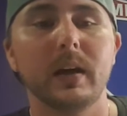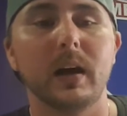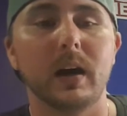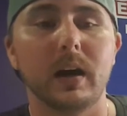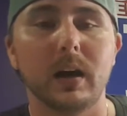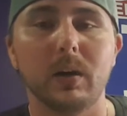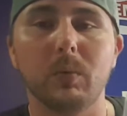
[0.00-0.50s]

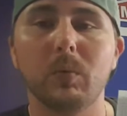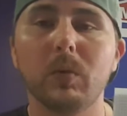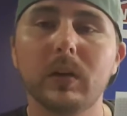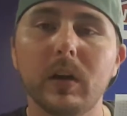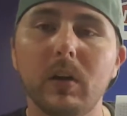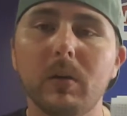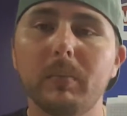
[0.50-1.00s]
We'll
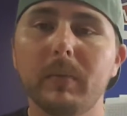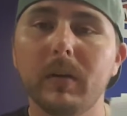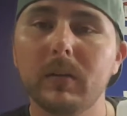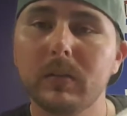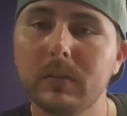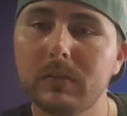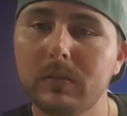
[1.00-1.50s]
go
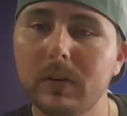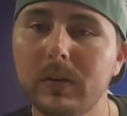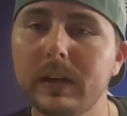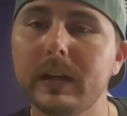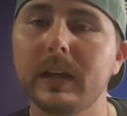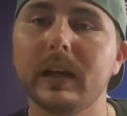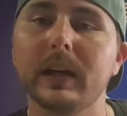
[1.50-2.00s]

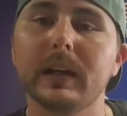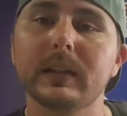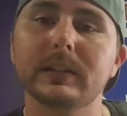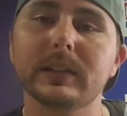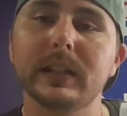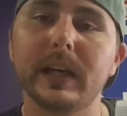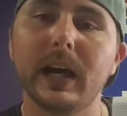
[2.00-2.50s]
through it and
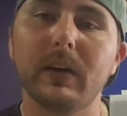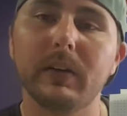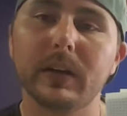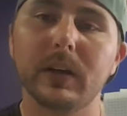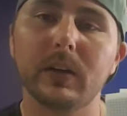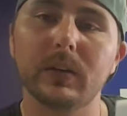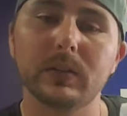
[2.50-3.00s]
see how
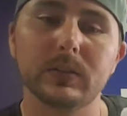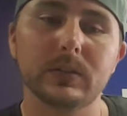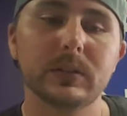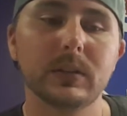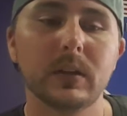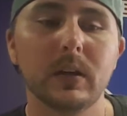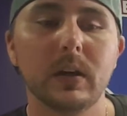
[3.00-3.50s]
it goes,
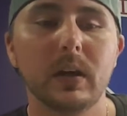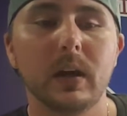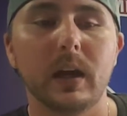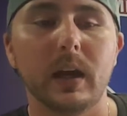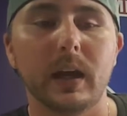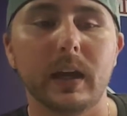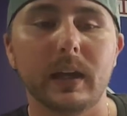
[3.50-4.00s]

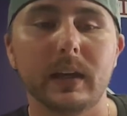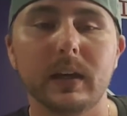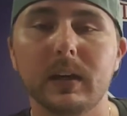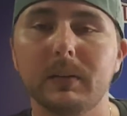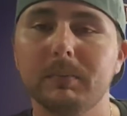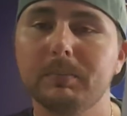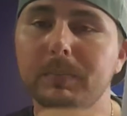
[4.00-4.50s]
and
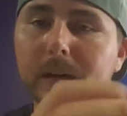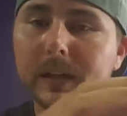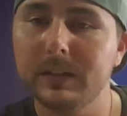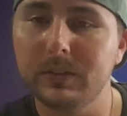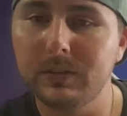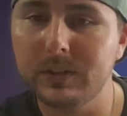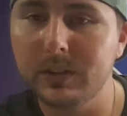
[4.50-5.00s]

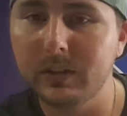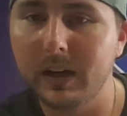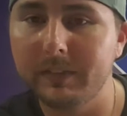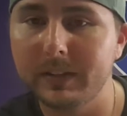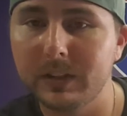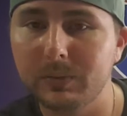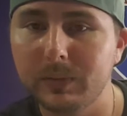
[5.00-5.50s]
but you still
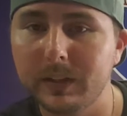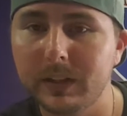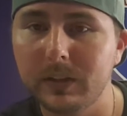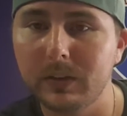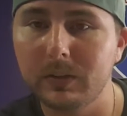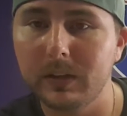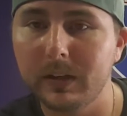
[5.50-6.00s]
have this with
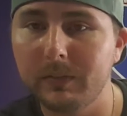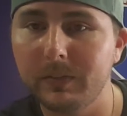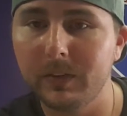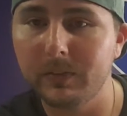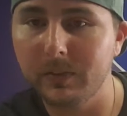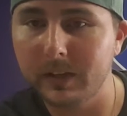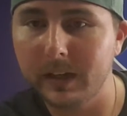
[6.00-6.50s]
you if
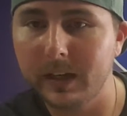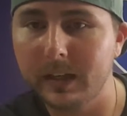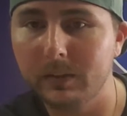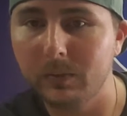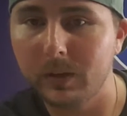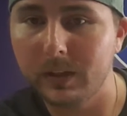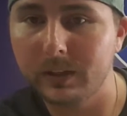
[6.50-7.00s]
you
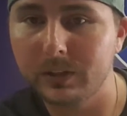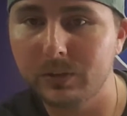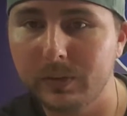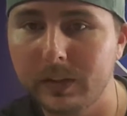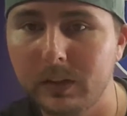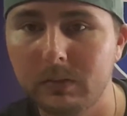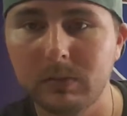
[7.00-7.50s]
forget and want to just
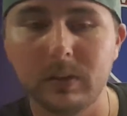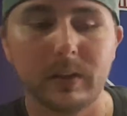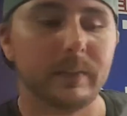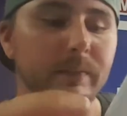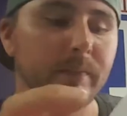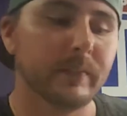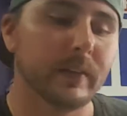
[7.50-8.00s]
read through
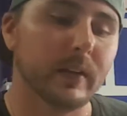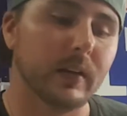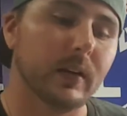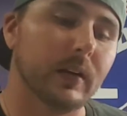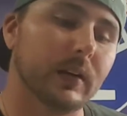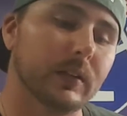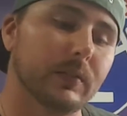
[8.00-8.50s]
it.
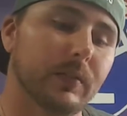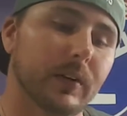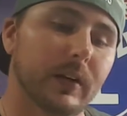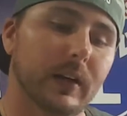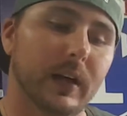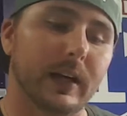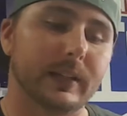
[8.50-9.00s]

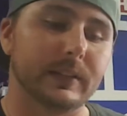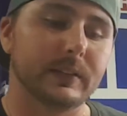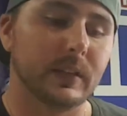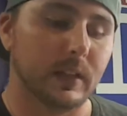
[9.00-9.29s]
Very nice.